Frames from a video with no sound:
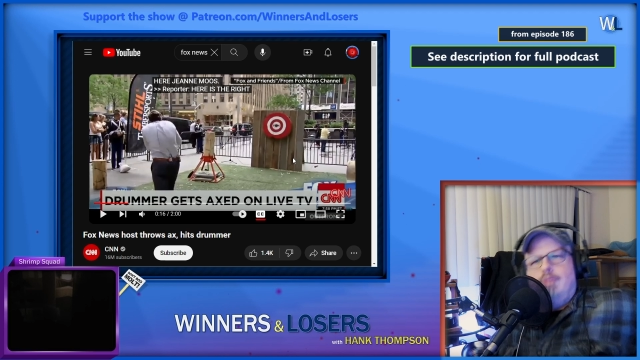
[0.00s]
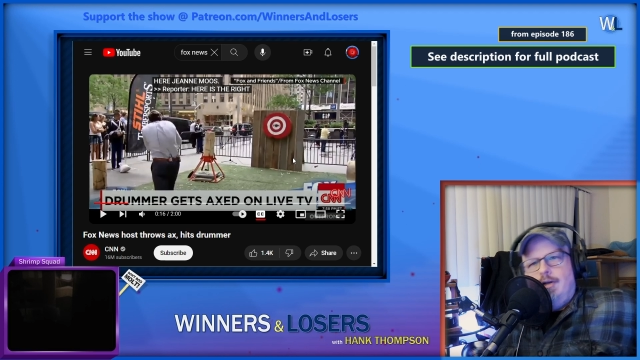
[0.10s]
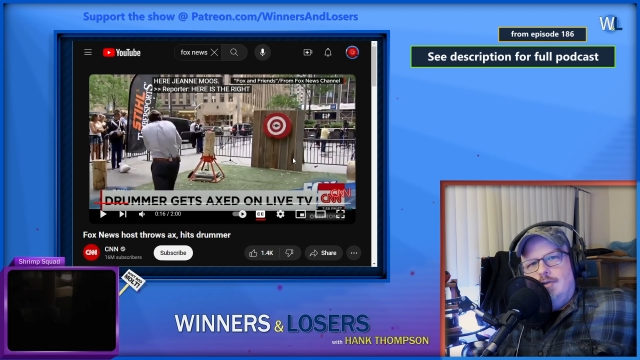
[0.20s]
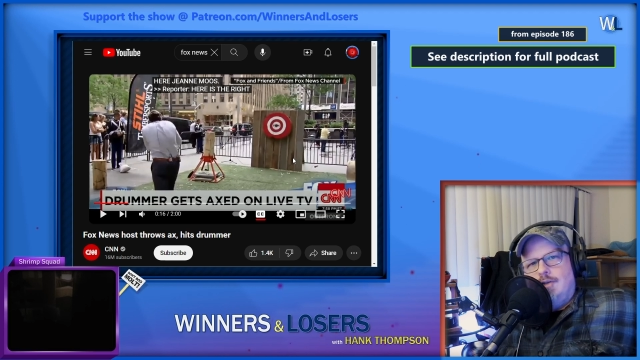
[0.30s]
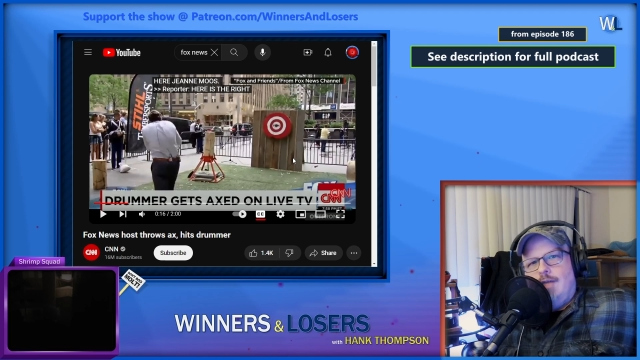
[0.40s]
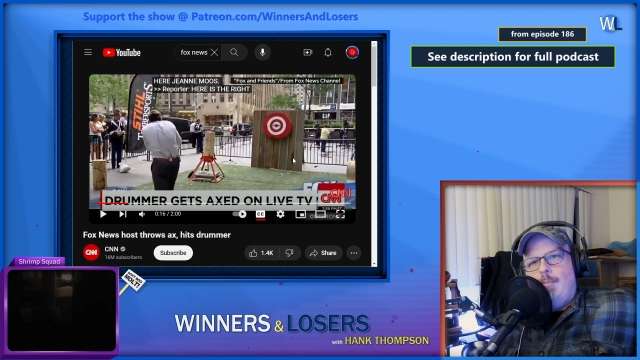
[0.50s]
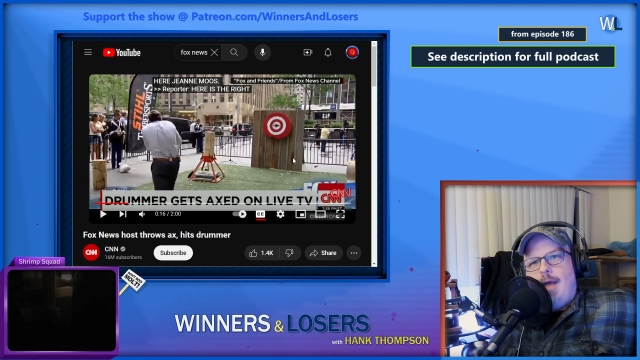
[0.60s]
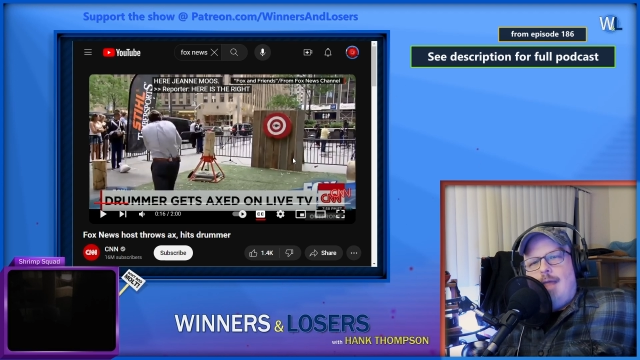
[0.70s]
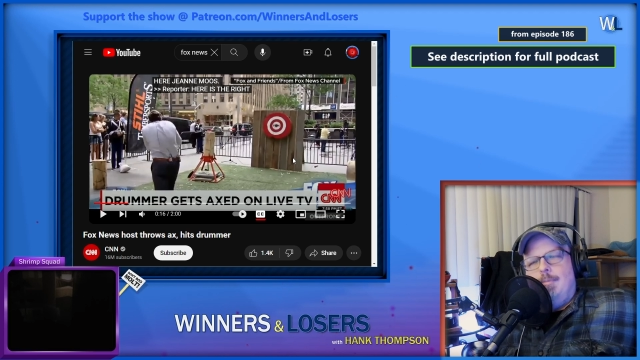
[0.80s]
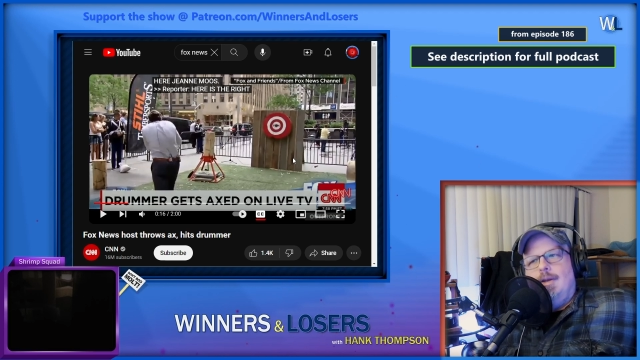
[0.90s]
it's kind of a
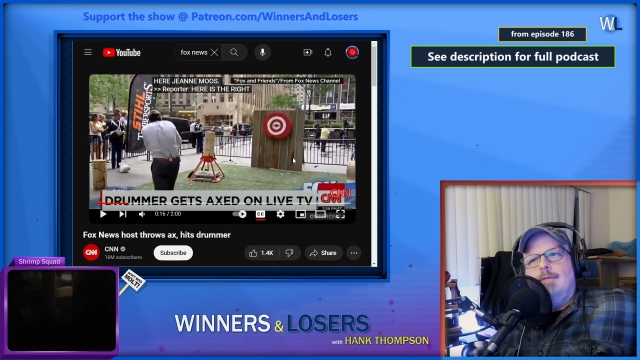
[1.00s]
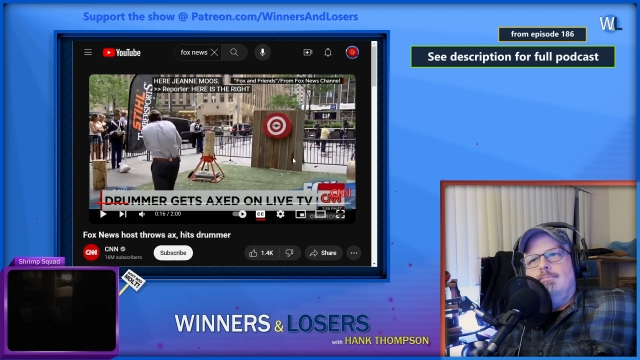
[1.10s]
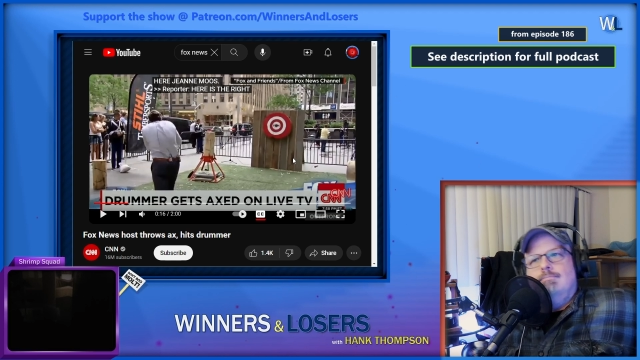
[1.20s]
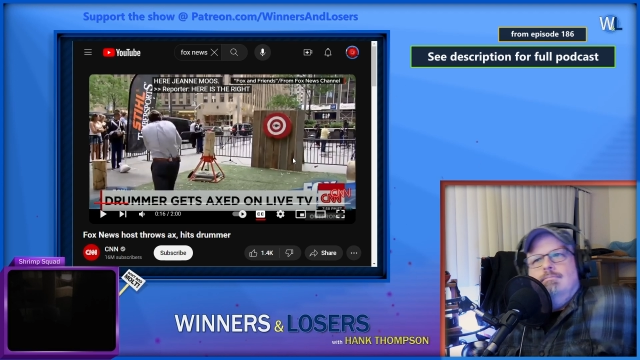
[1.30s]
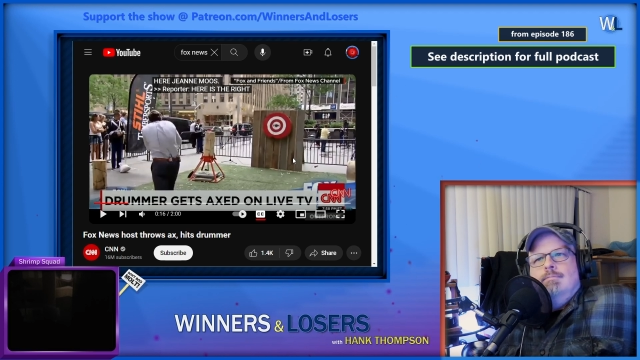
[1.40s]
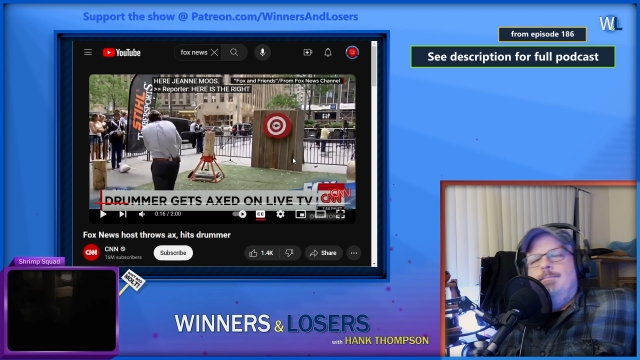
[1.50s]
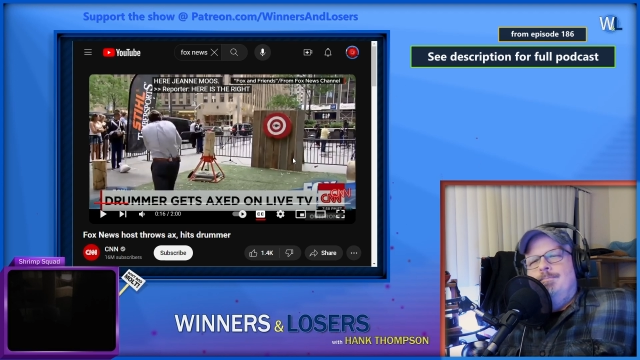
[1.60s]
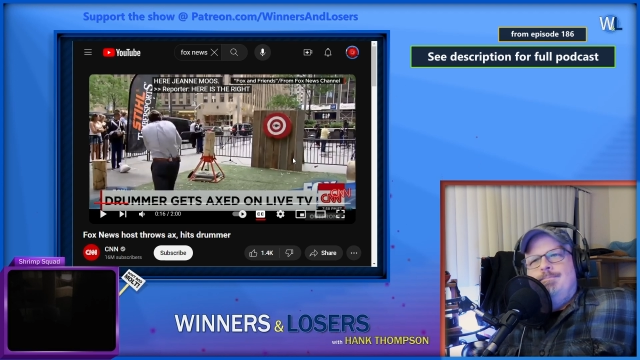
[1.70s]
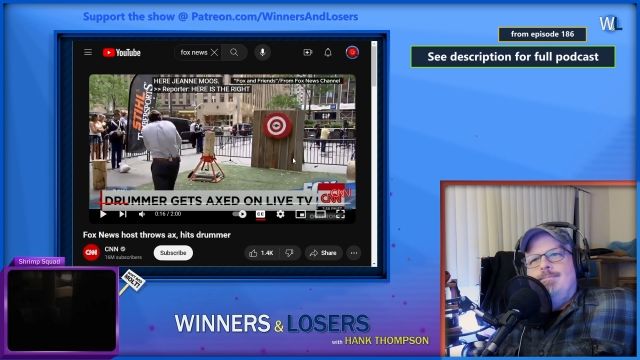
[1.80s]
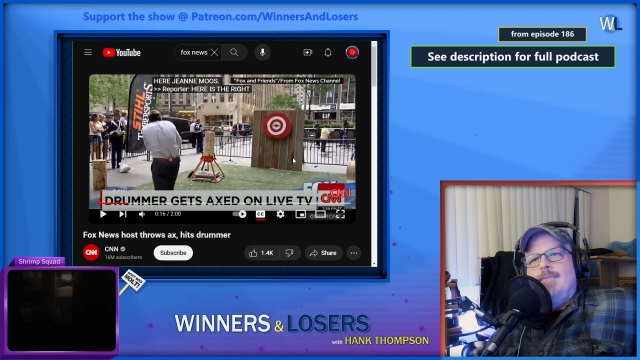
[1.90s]
mat, but like
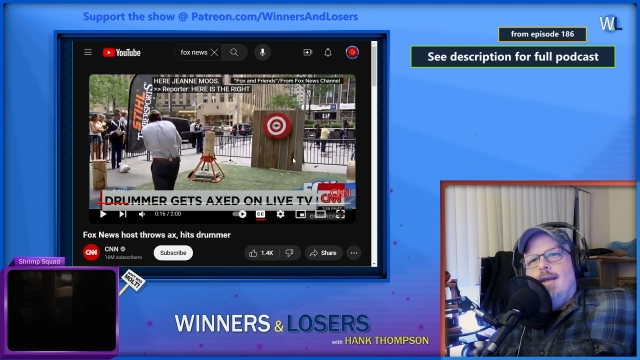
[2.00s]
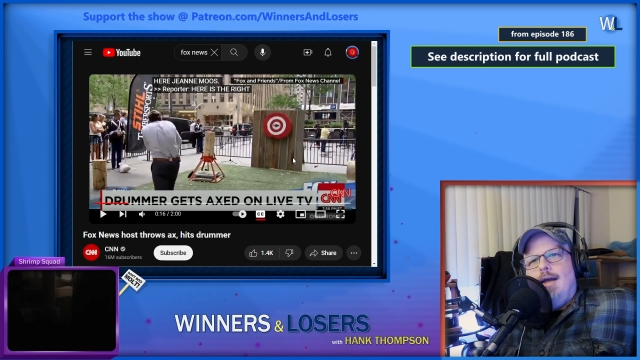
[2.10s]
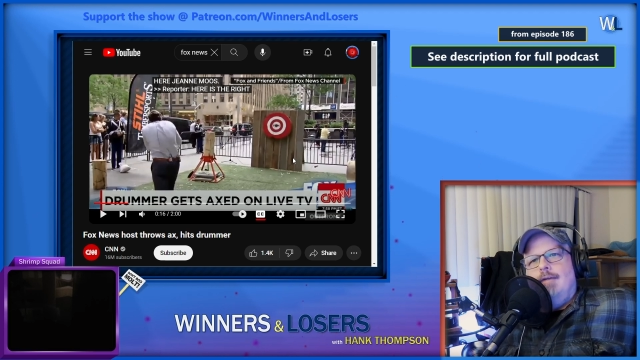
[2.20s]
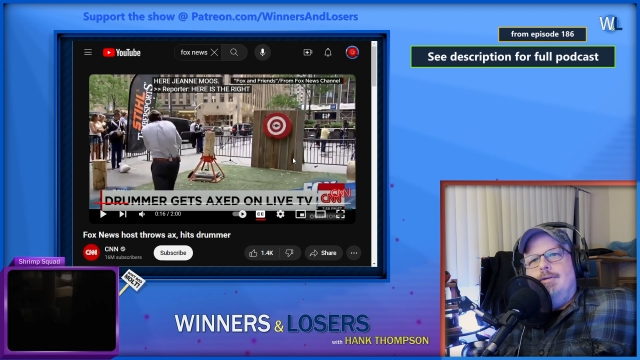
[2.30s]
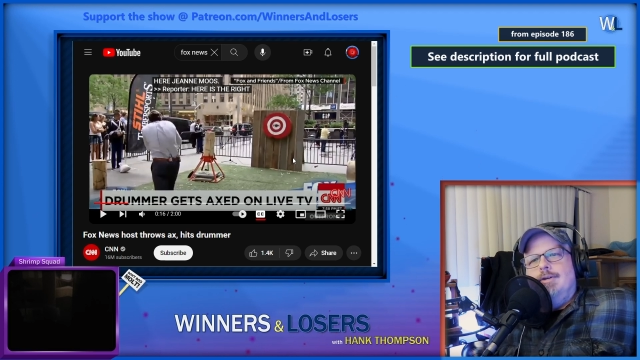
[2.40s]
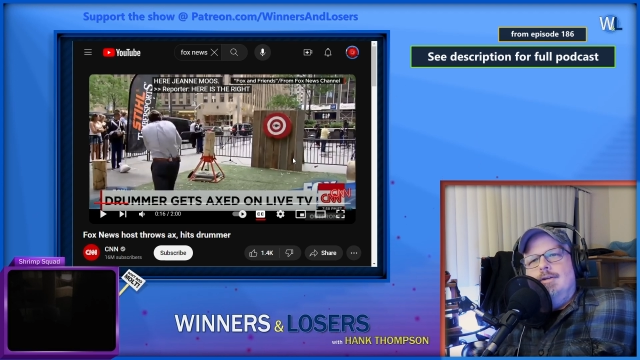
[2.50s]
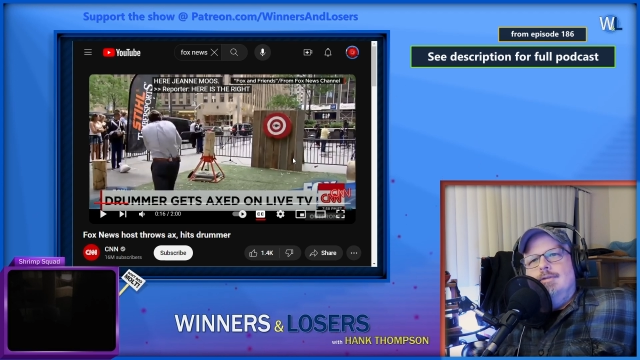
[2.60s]
I don't know.